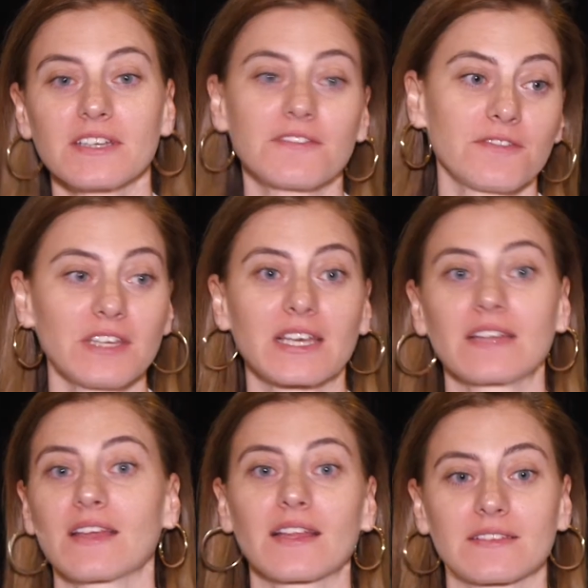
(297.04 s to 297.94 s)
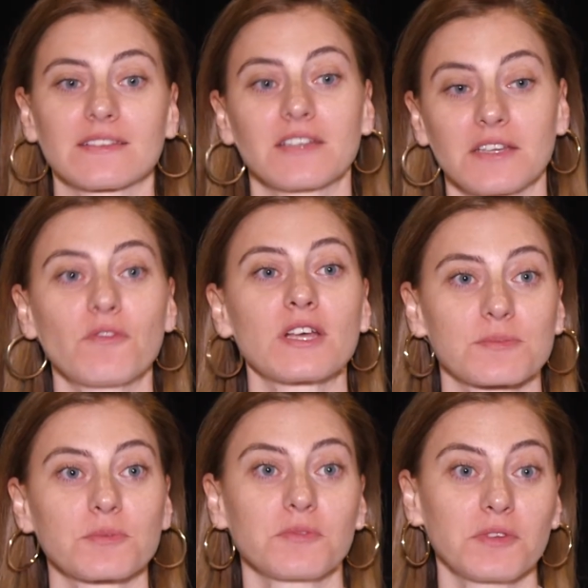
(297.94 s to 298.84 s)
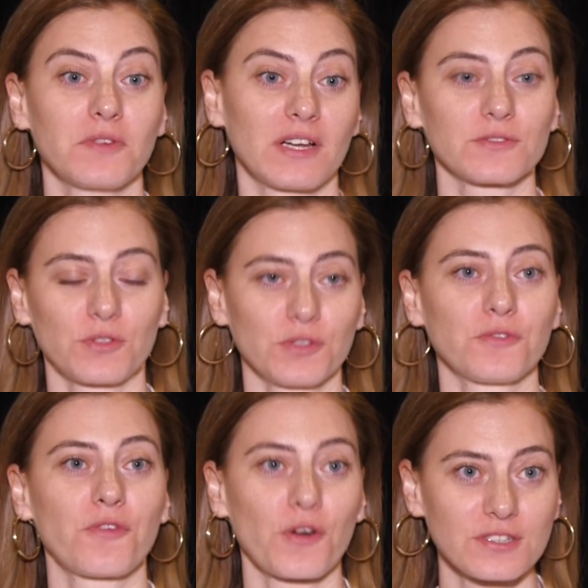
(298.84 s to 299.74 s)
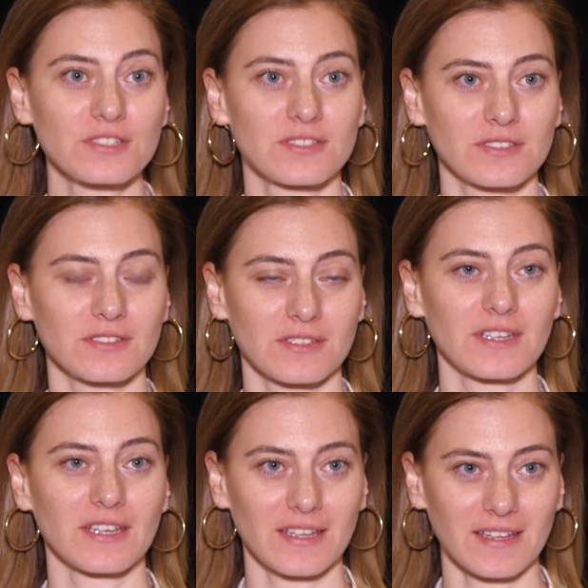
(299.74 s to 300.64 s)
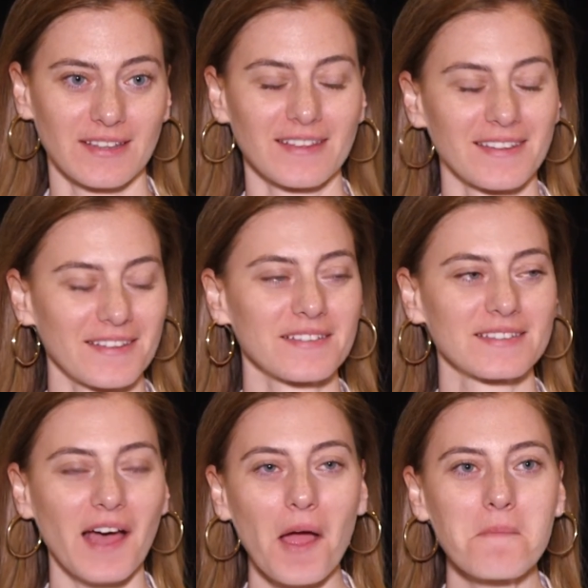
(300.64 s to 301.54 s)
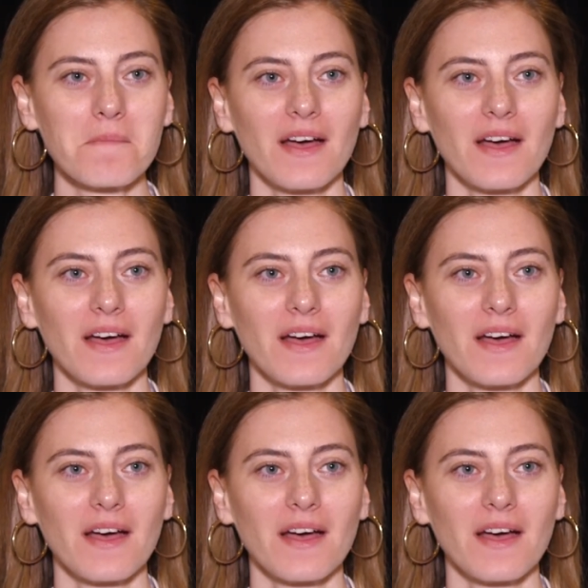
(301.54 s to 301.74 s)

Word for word: if we can get the investment we want on the first uh, time,